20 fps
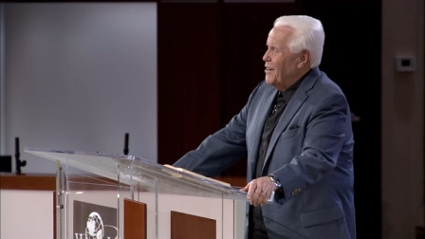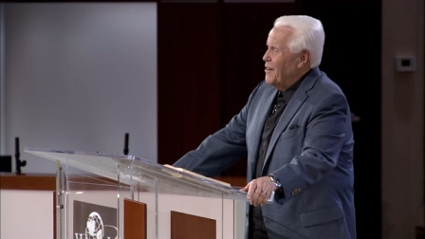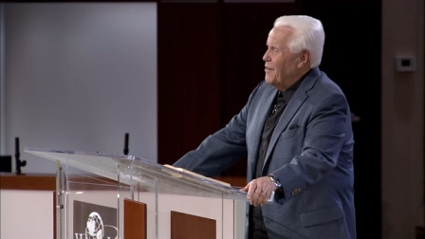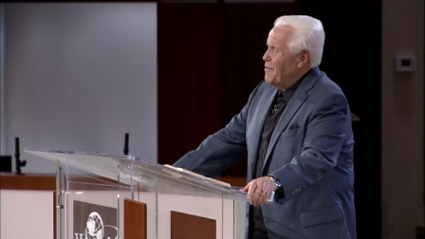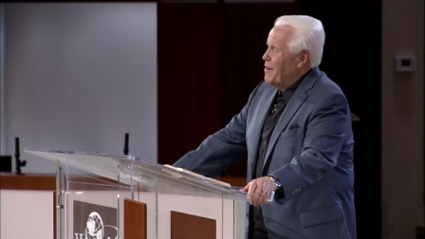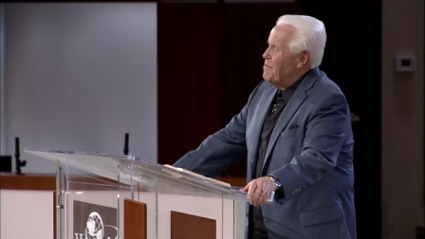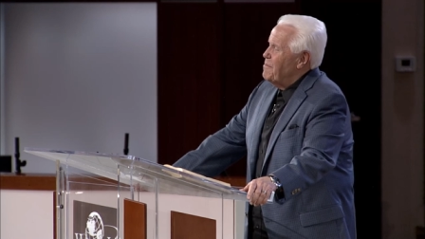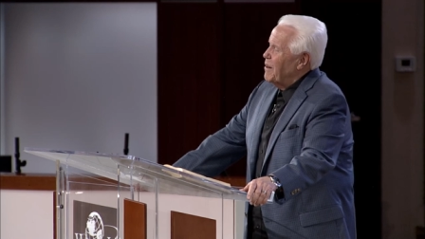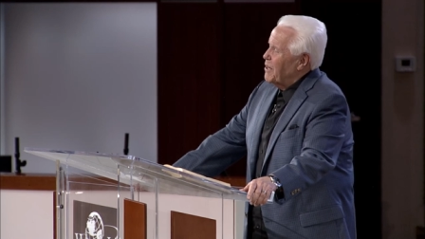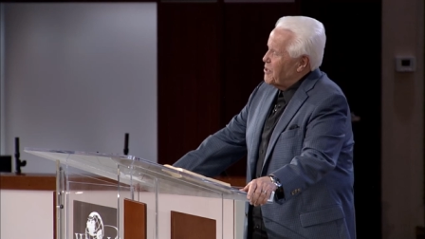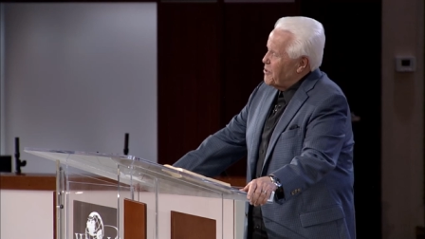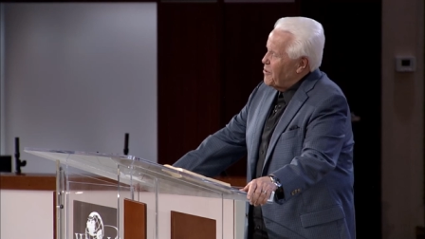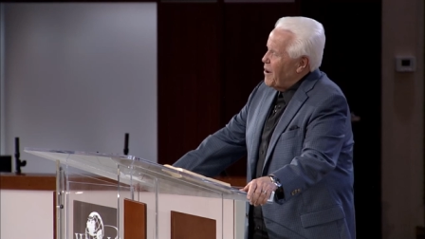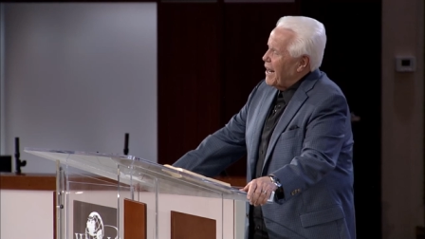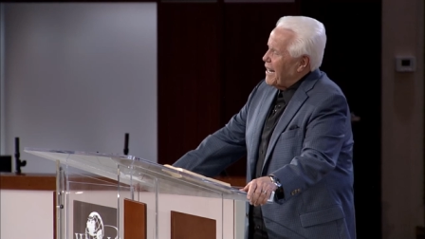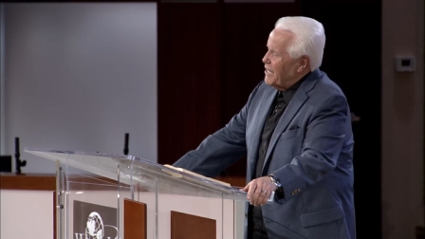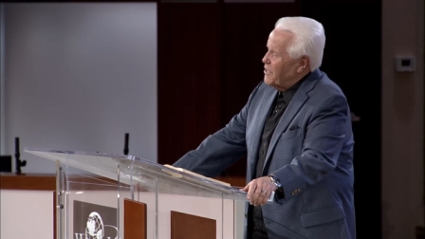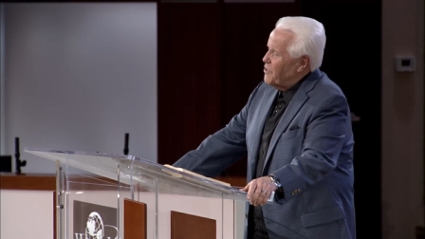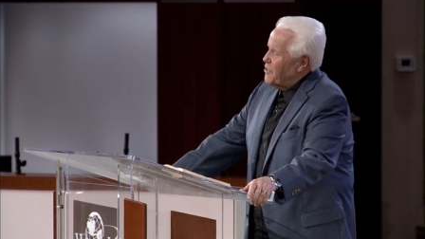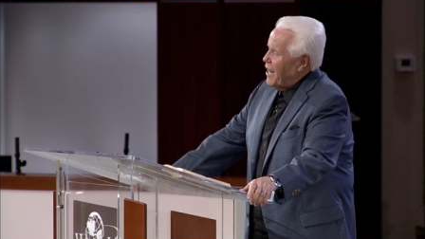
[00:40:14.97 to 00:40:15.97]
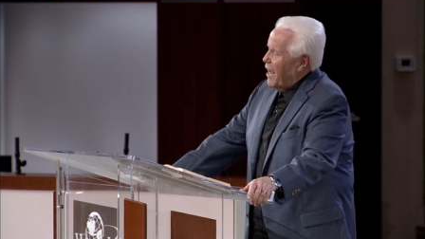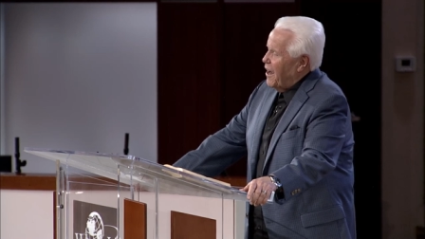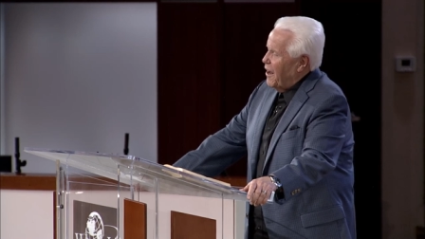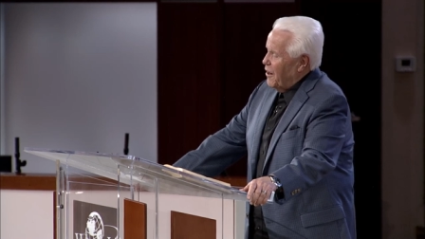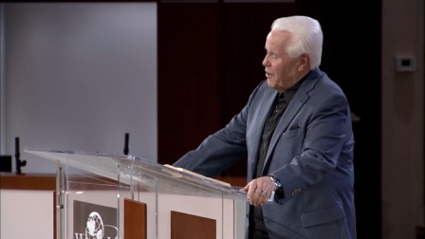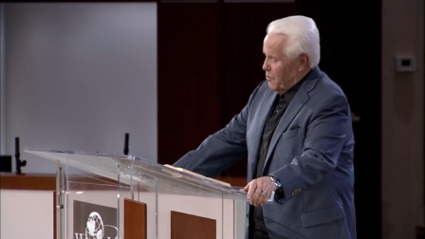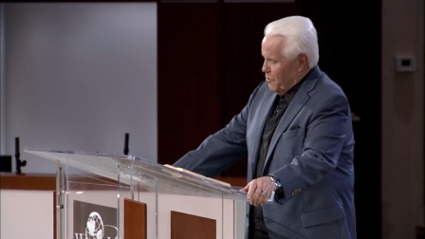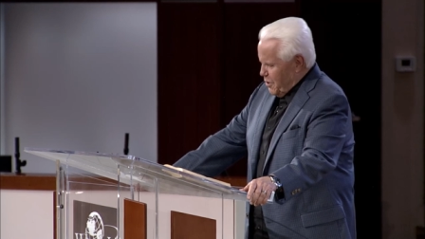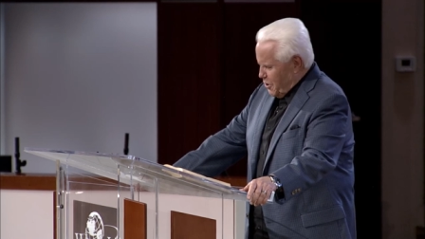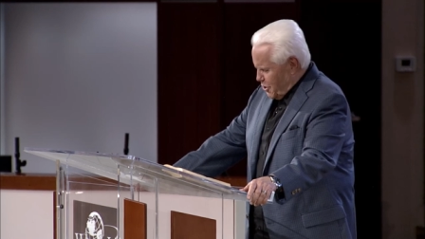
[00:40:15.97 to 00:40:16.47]
We must reconcile.
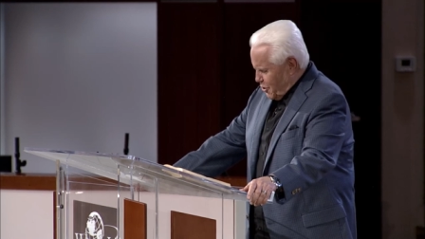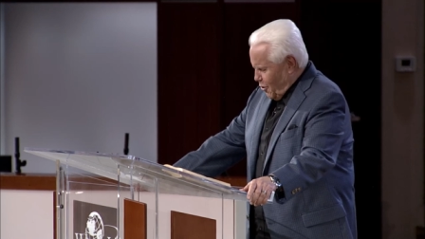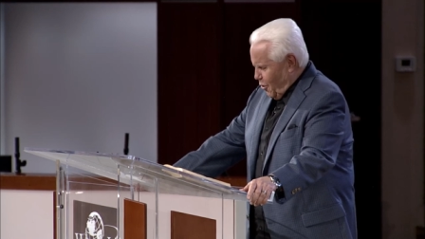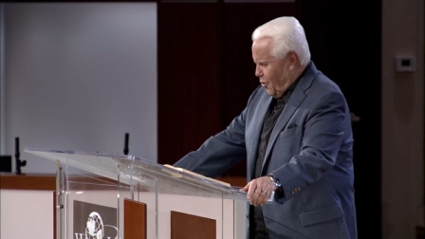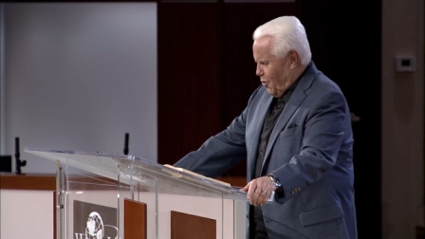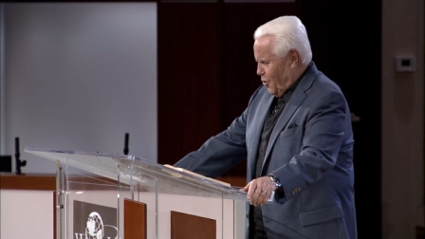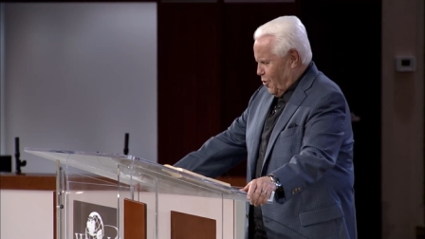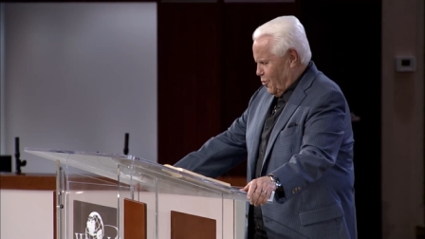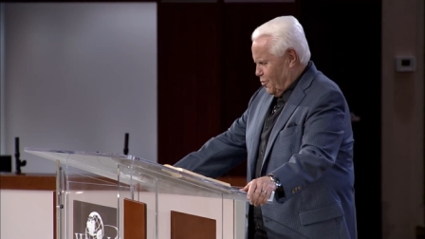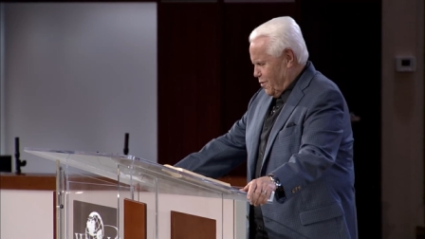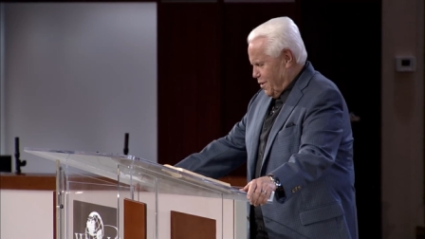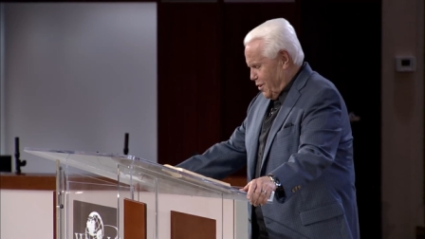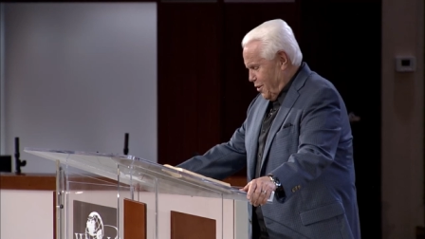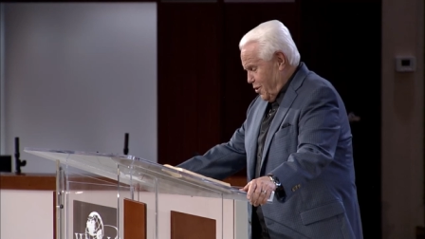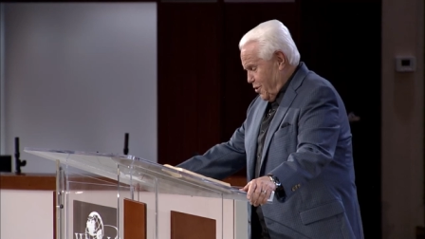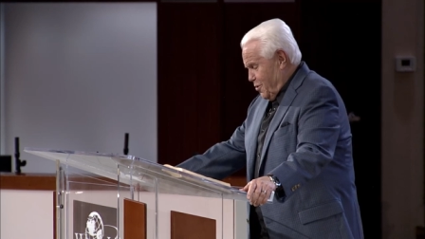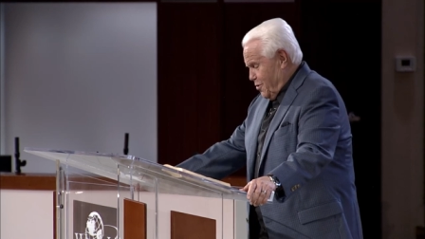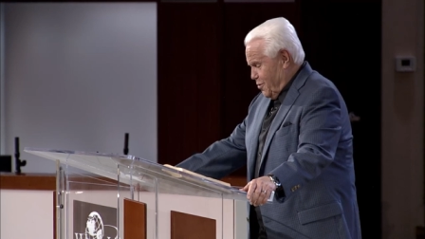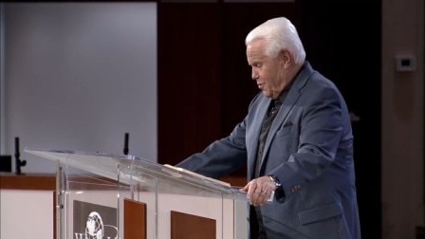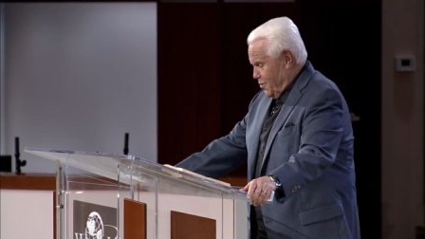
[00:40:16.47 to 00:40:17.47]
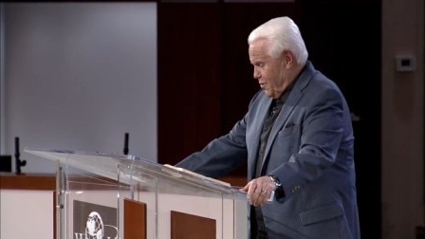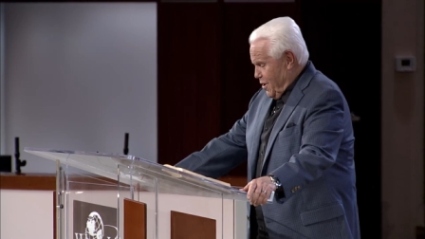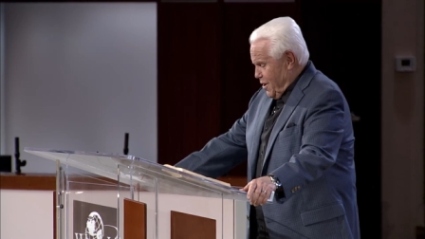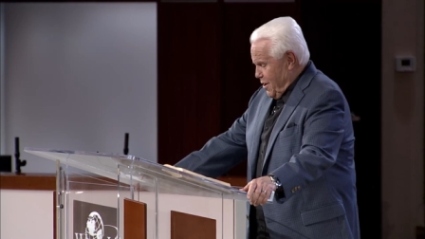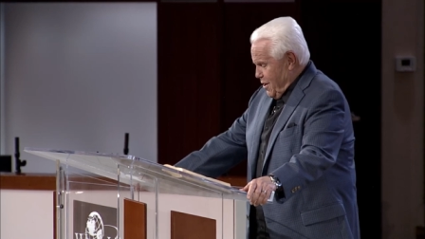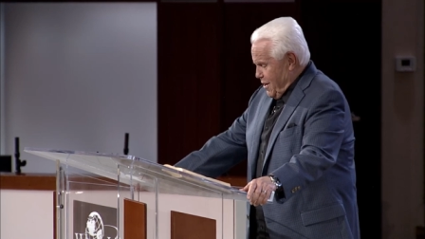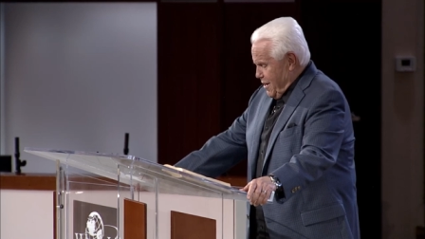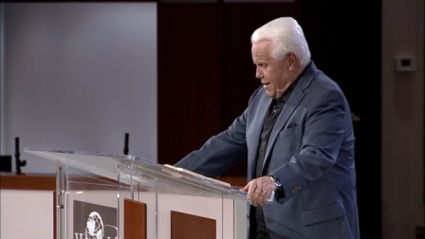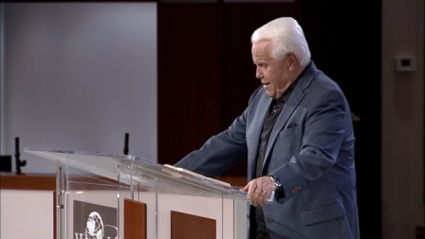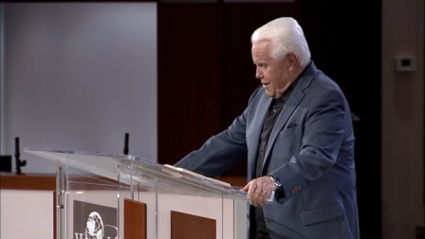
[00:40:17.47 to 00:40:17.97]
Restore, renew,
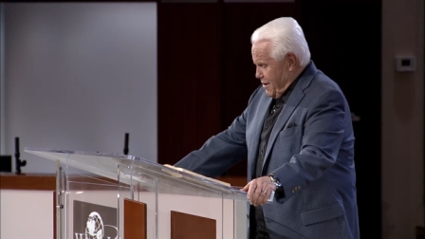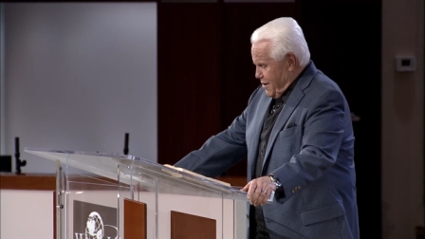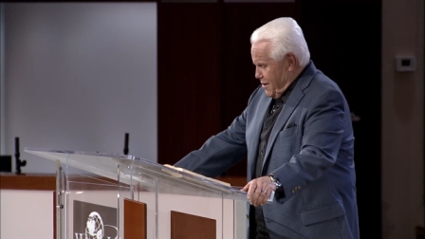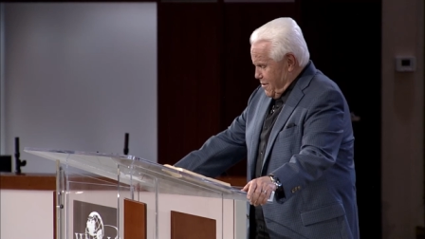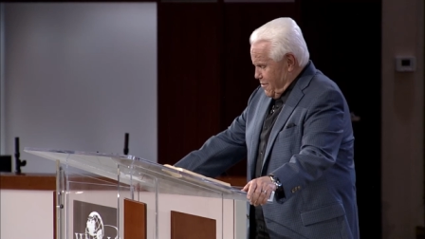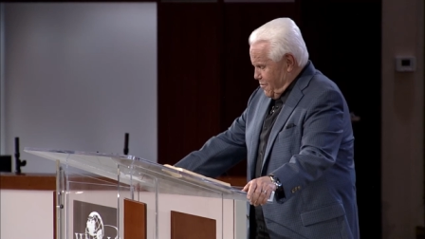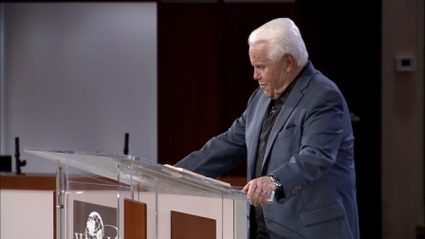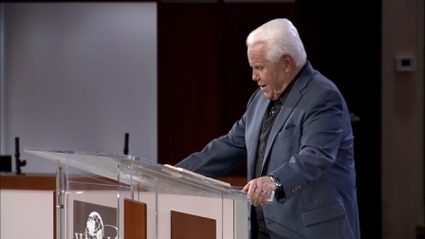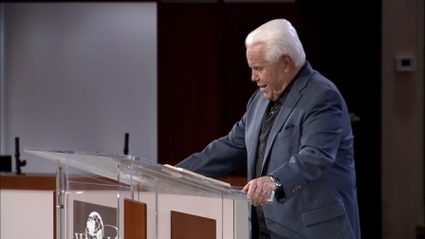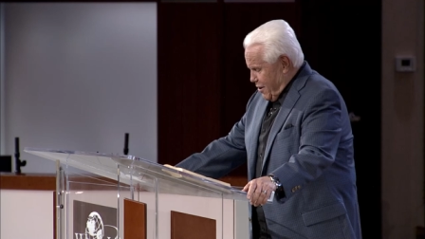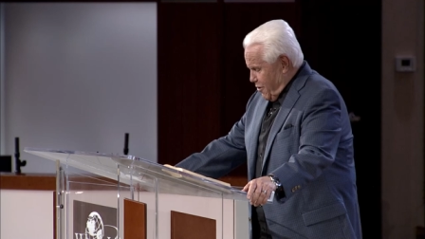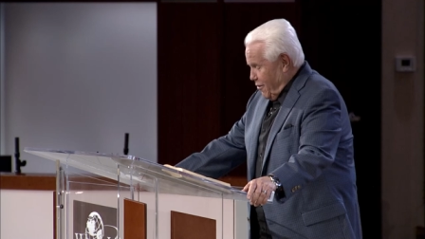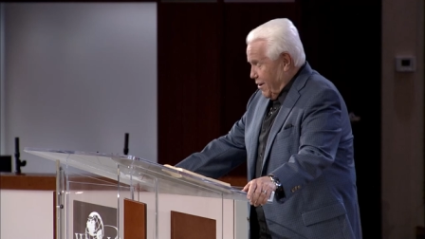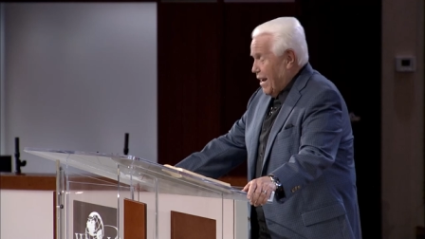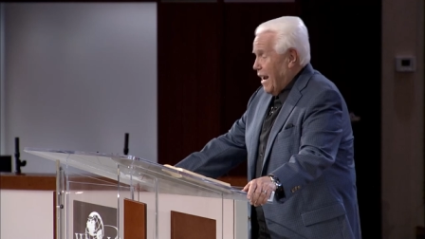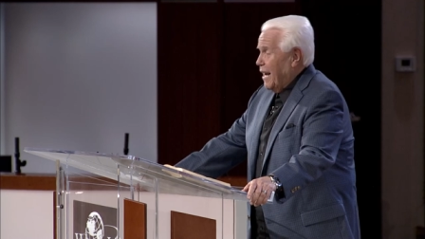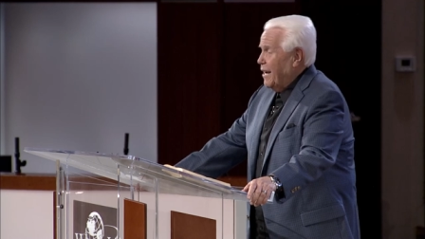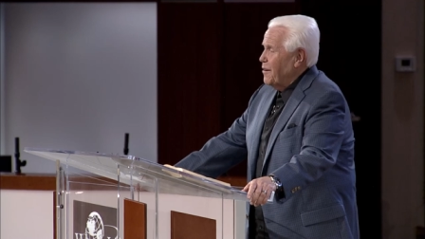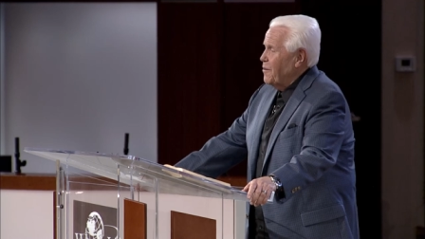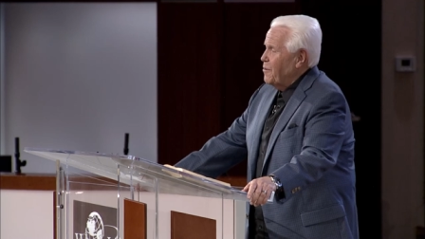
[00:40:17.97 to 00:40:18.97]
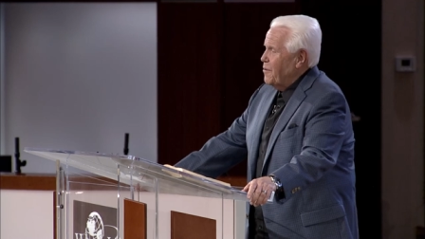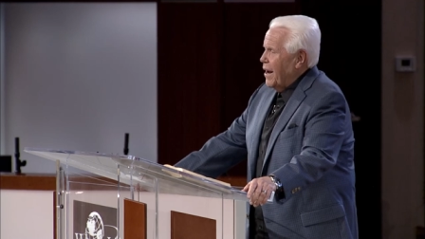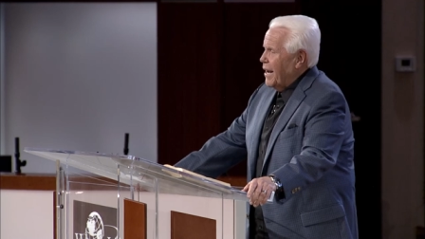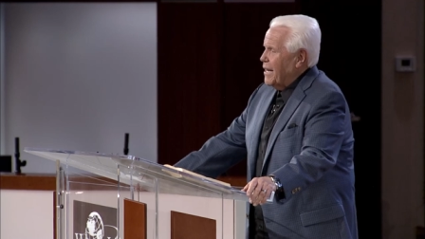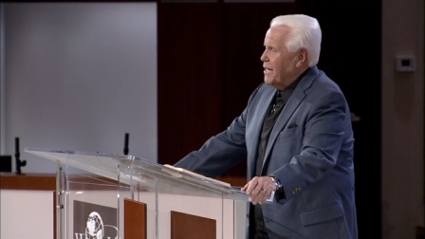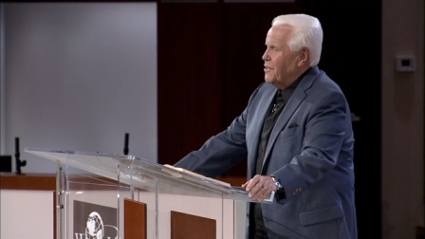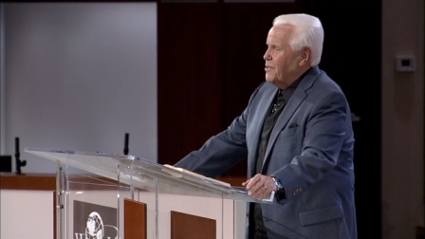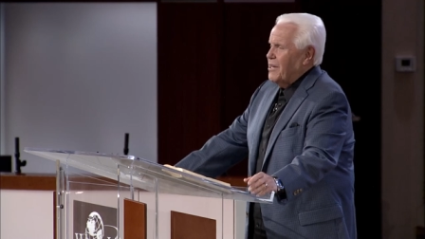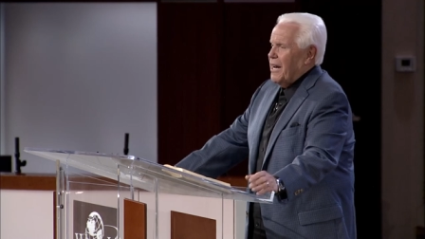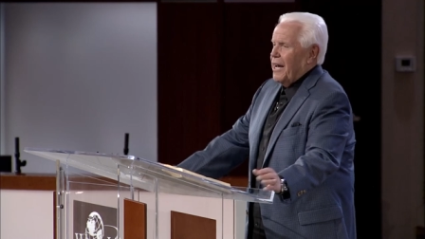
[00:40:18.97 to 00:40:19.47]
recreate, and
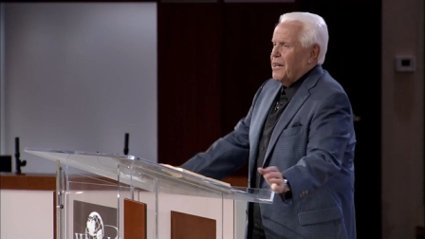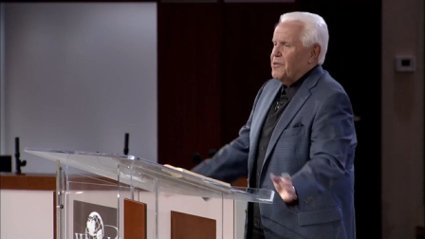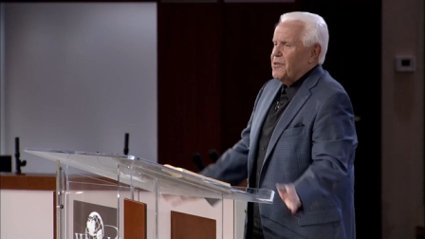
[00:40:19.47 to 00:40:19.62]
reconcile.